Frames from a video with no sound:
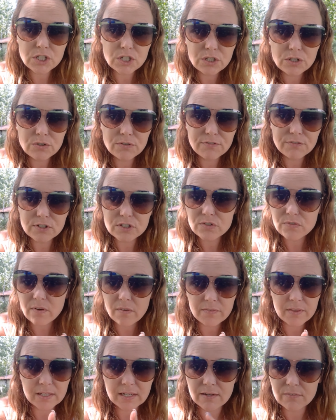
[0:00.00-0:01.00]
to you, first of all,
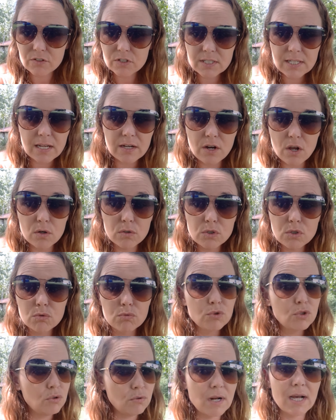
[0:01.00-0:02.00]
if they never said no, so
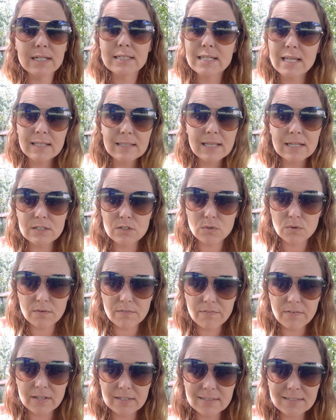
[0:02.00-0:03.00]
do not take that to
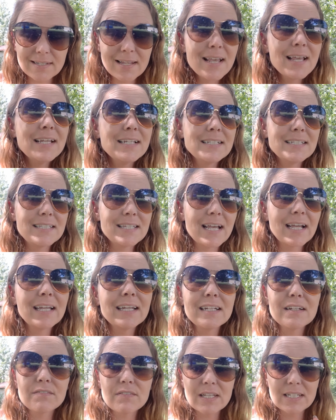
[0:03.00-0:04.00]
offense.
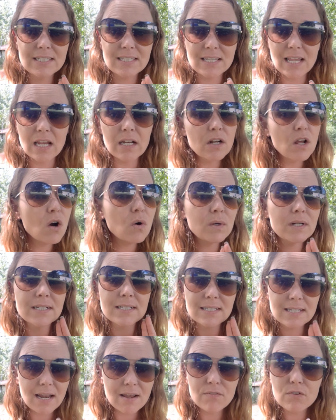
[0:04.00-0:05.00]
Second, if they say no, it
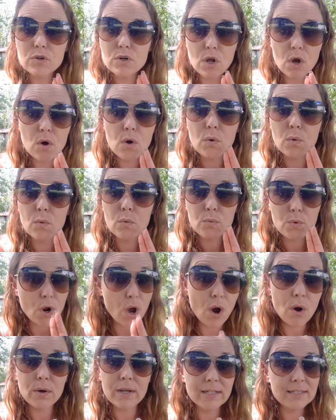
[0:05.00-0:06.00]
is never no,
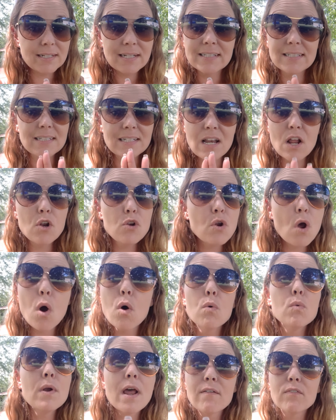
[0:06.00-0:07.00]
no. It is
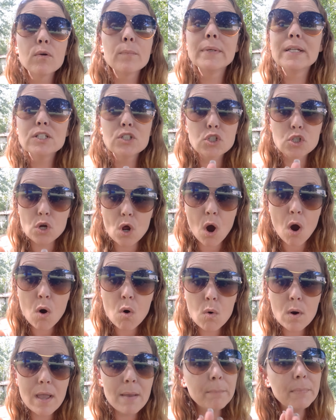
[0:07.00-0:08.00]
no never means
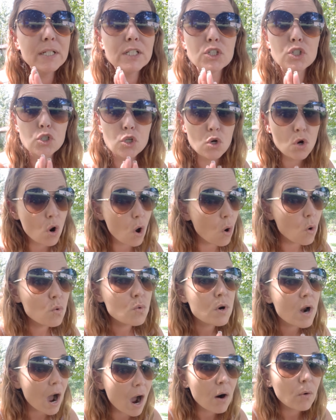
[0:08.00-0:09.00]
no. It means no,
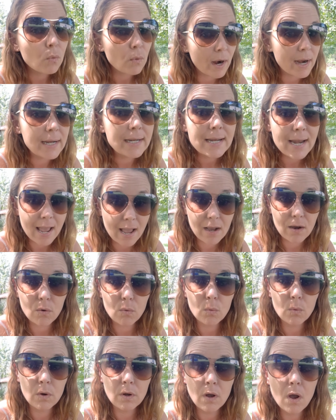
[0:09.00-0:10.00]
not right
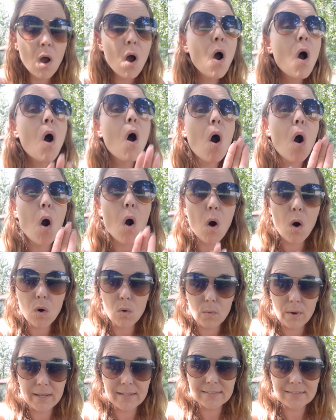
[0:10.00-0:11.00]
now.
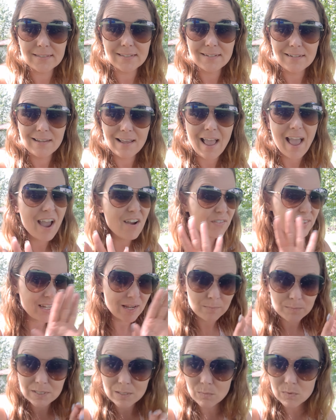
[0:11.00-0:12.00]
Always. Every
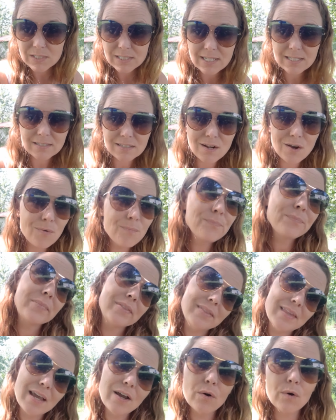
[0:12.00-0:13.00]
time someone says no,
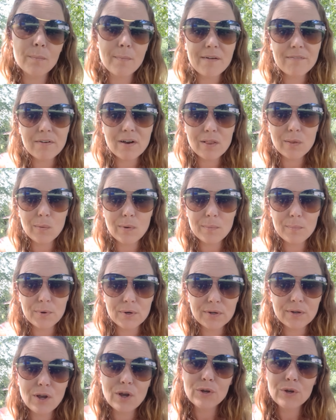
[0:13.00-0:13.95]
they go in my follow-up book.